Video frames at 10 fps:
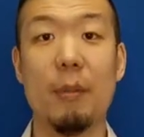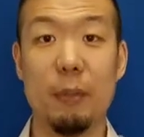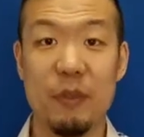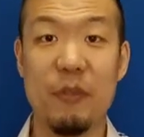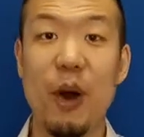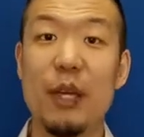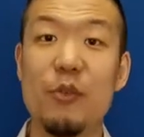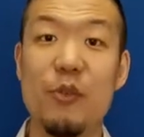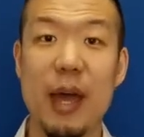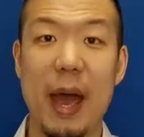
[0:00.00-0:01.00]
But before I
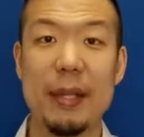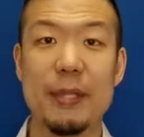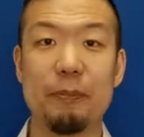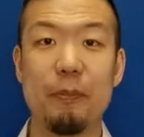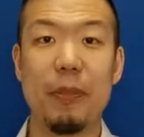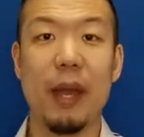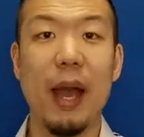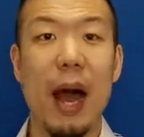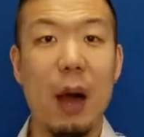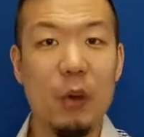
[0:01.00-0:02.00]
do that,
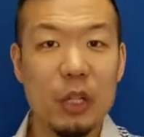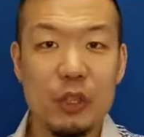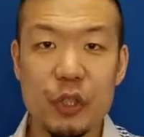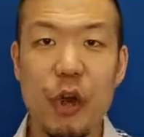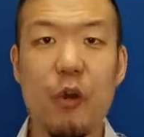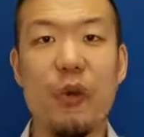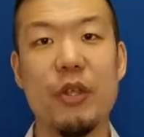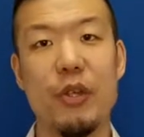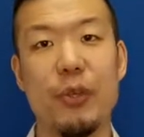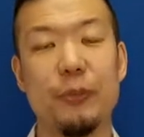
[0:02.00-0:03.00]
I want to share
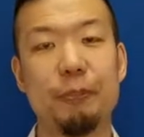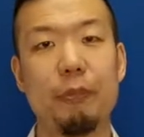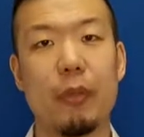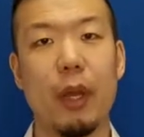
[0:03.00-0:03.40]
with you